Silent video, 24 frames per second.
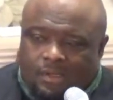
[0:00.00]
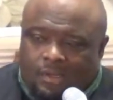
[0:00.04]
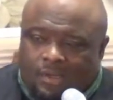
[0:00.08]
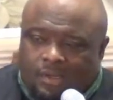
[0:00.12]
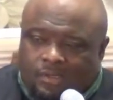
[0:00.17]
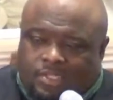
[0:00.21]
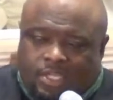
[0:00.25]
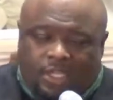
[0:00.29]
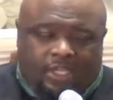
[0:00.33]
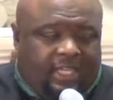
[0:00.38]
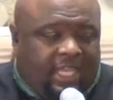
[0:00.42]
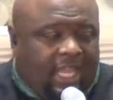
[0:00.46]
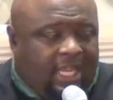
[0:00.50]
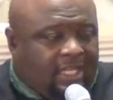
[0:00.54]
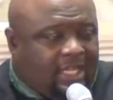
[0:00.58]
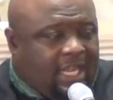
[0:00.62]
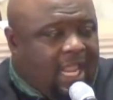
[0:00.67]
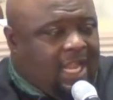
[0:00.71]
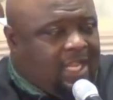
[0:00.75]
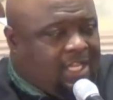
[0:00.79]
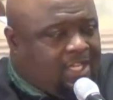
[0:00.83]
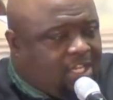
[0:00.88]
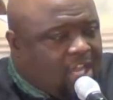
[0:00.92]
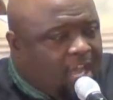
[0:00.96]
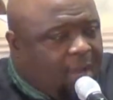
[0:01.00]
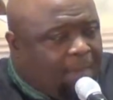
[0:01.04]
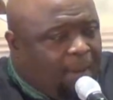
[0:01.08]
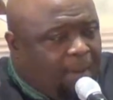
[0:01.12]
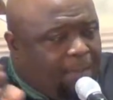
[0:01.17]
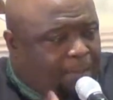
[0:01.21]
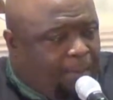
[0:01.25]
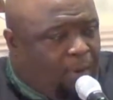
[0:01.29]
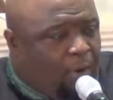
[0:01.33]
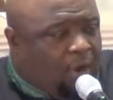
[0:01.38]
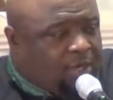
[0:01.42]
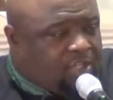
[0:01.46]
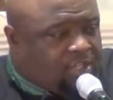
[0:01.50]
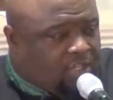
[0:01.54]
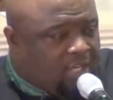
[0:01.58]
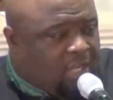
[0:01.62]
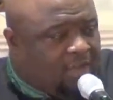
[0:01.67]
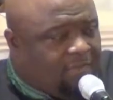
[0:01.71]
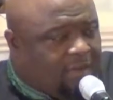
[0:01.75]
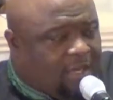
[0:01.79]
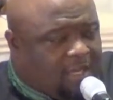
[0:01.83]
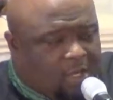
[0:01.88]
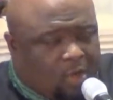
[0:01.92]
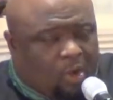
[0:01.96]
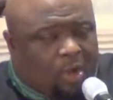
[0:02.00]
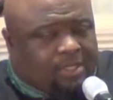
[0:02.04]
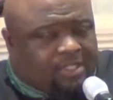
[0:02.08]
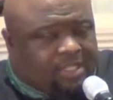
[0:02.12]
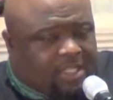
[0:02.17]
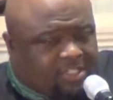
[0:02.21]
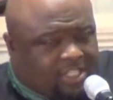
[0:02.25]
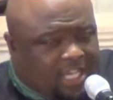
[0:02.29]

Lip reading: to get that double portion of anointing.